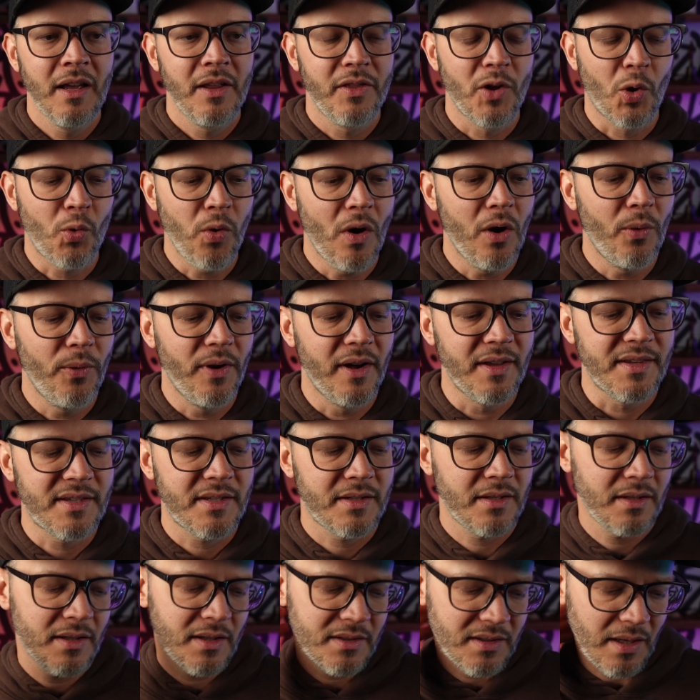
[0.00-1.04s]
The quote
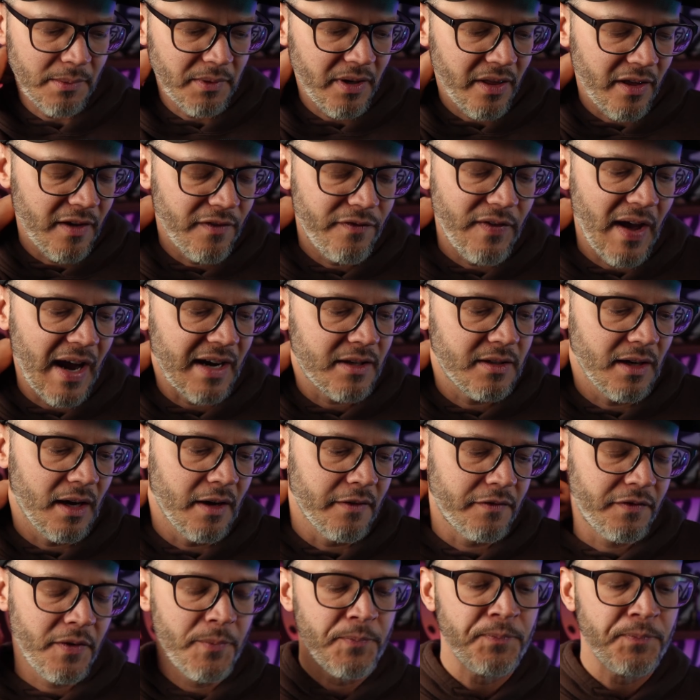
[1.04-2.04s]
was something to the effect of,